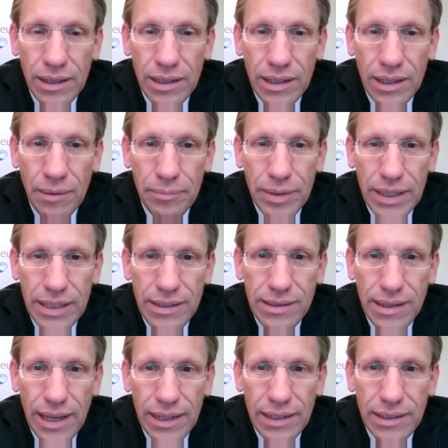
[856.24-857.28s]
companies
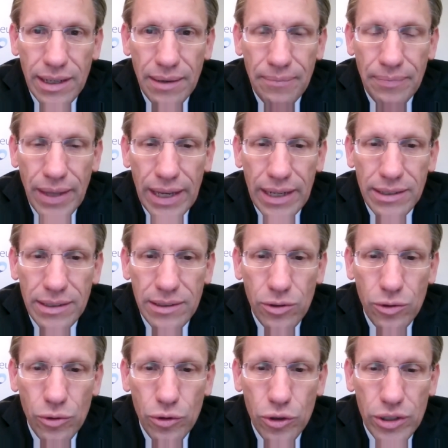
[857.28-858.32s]
and um, and
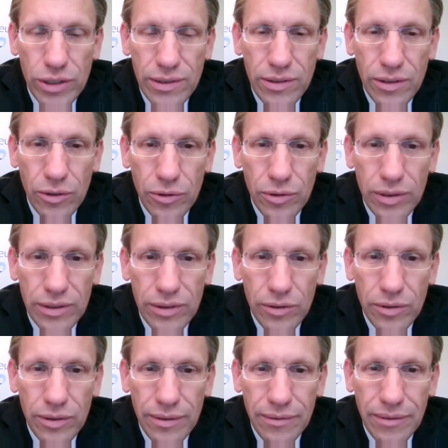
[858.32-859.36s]
institutions. So
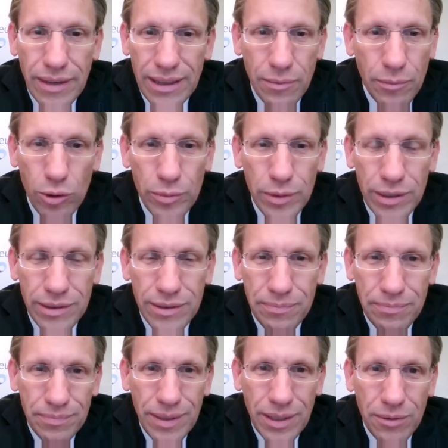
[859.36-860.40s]
so at the moment,
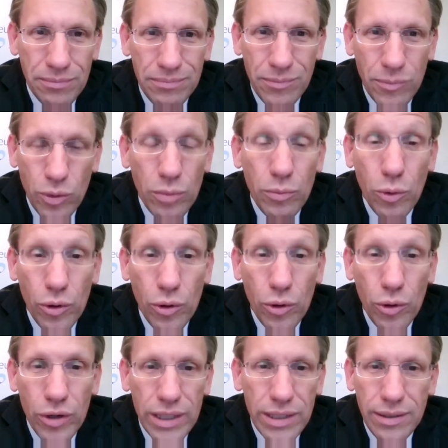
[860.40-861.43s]
you know, we're more
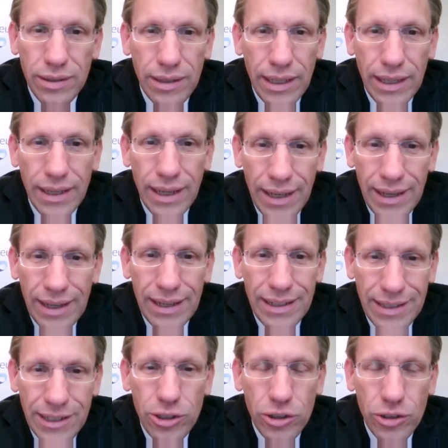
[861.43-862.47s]
into the
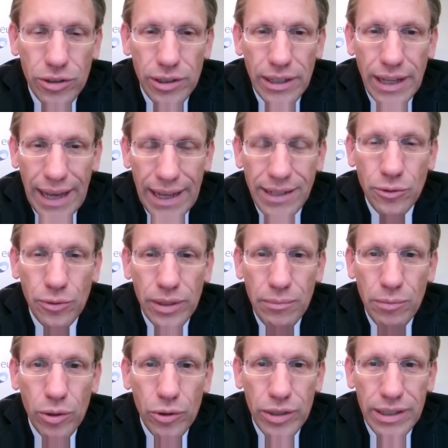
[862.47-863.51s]
additional entry
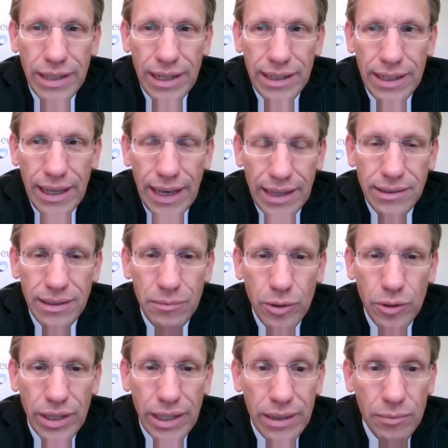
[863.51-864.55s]
mode than the exit mode
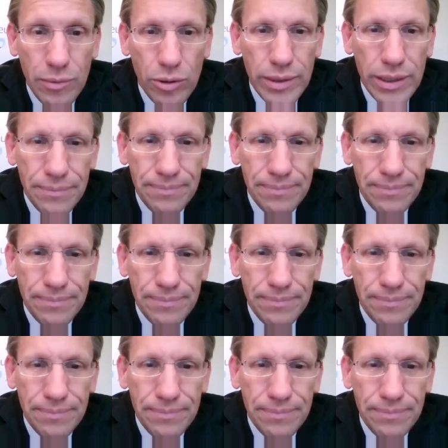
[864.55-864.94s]
at the moment.